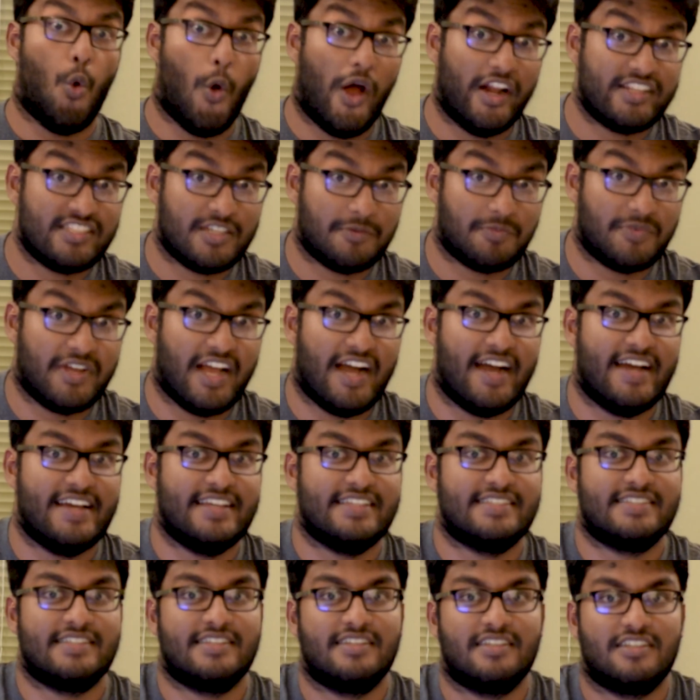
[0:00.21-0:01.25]
What's up
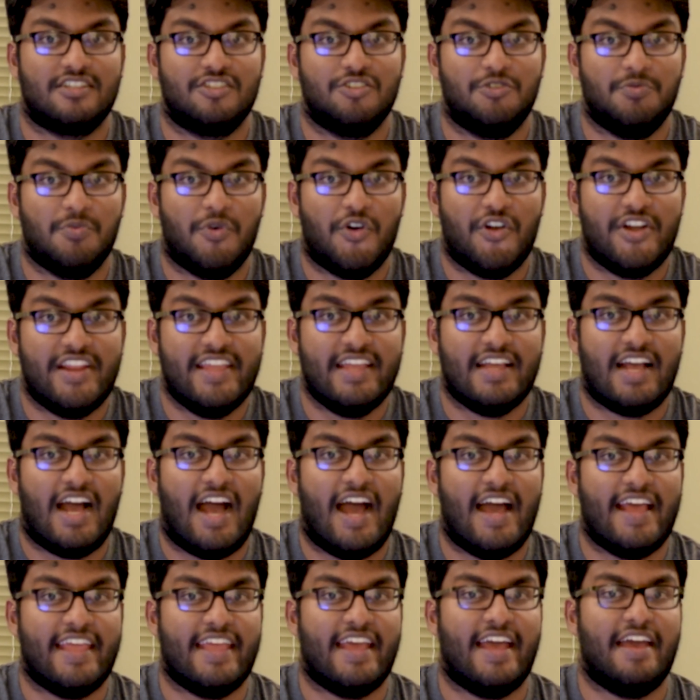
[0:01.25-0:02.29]
guys? Good morning,
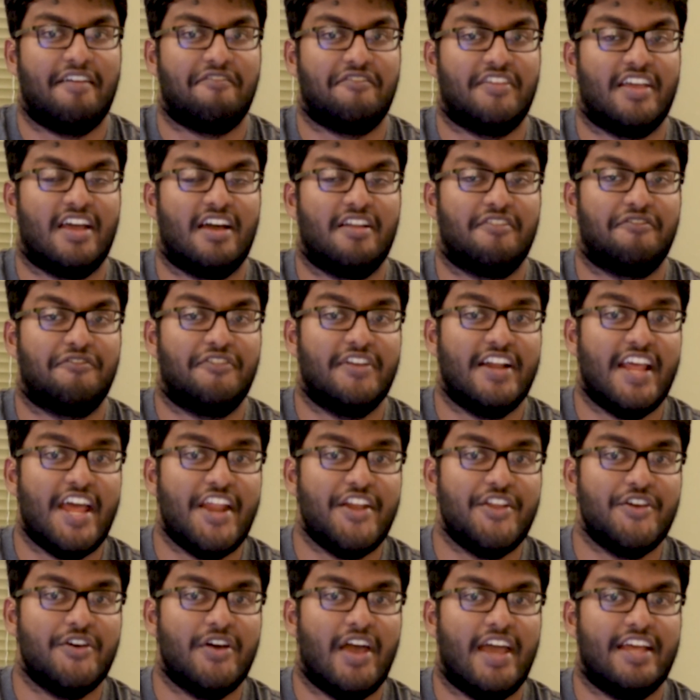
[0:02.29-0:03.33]
I am Juan
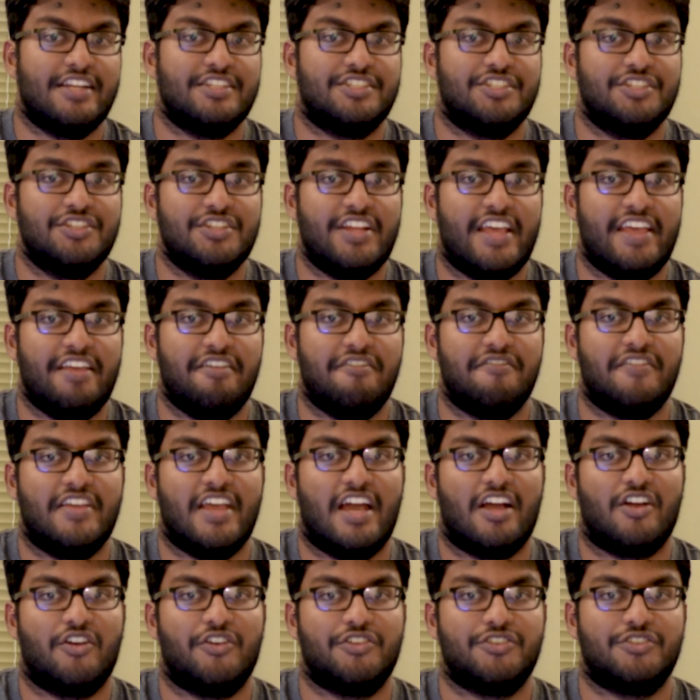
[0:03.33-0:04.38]
Fernando and today
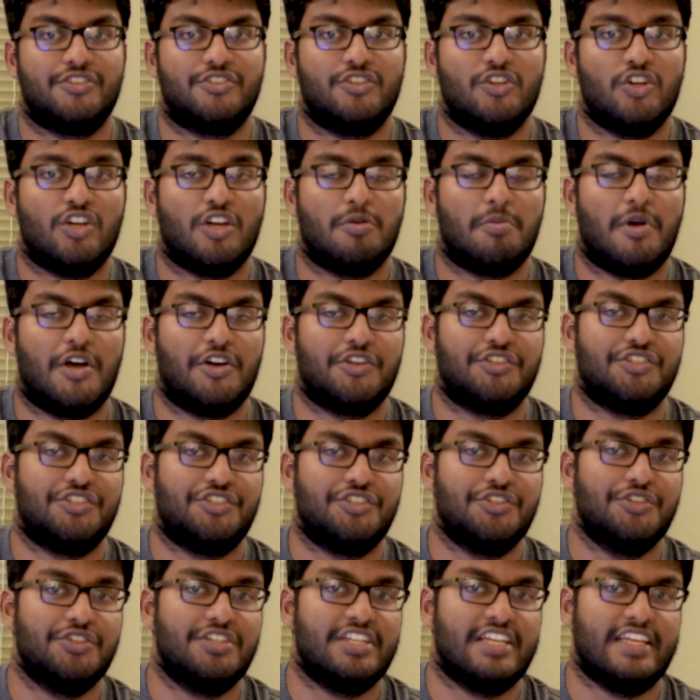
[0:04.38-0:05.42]
we are going to talk about
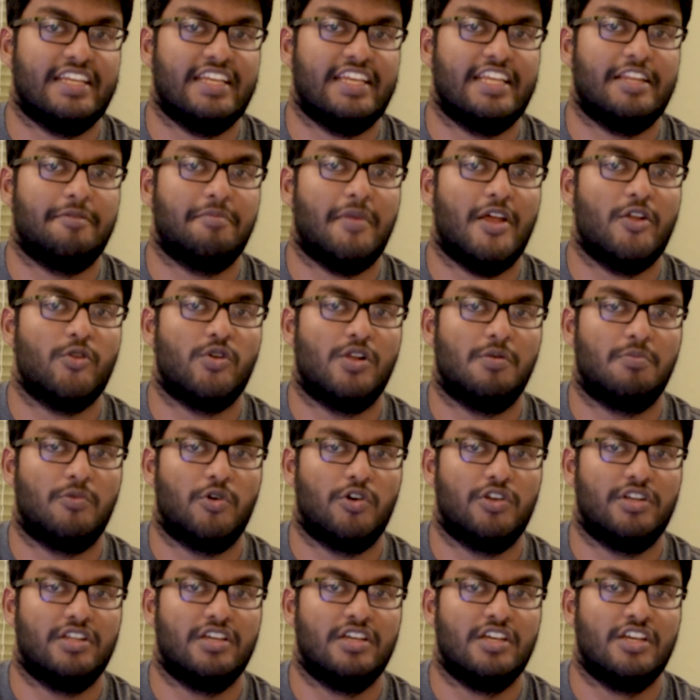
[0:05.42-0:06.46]
shooting in manual
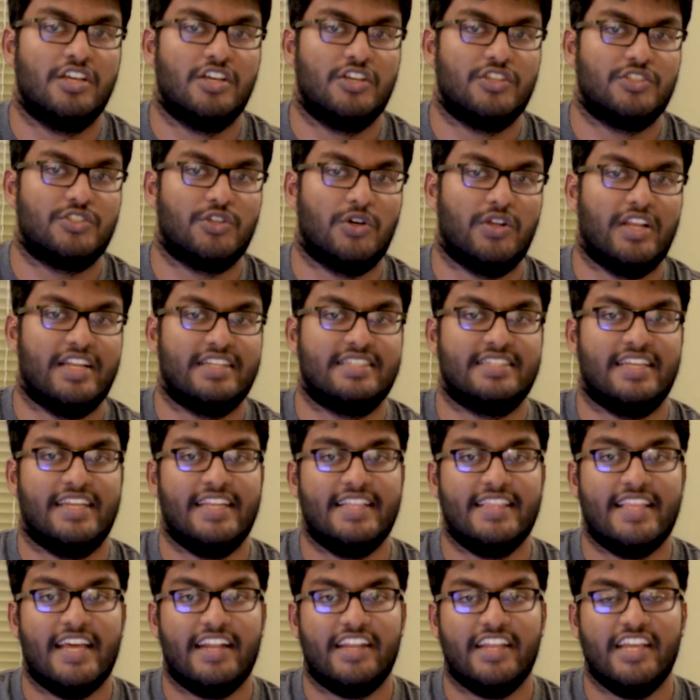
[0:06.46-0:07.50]
mode. So let's
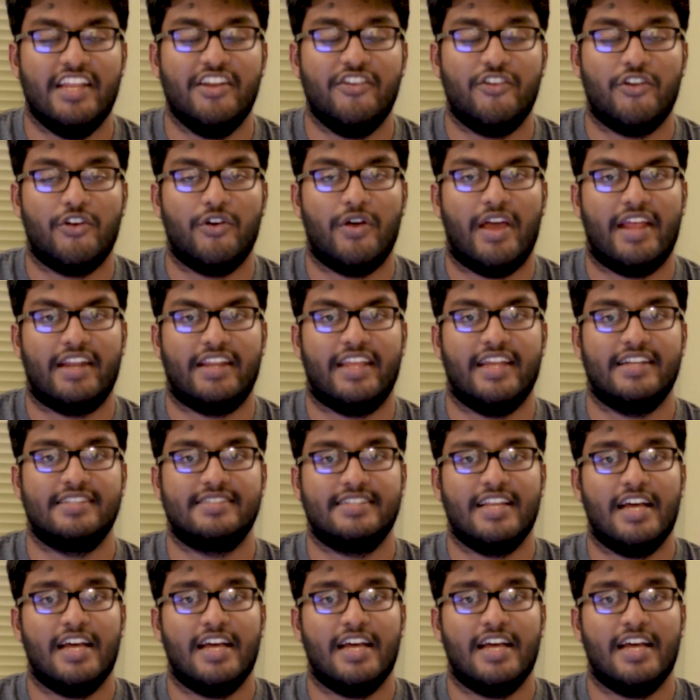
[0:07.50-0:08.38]
hit that intro and get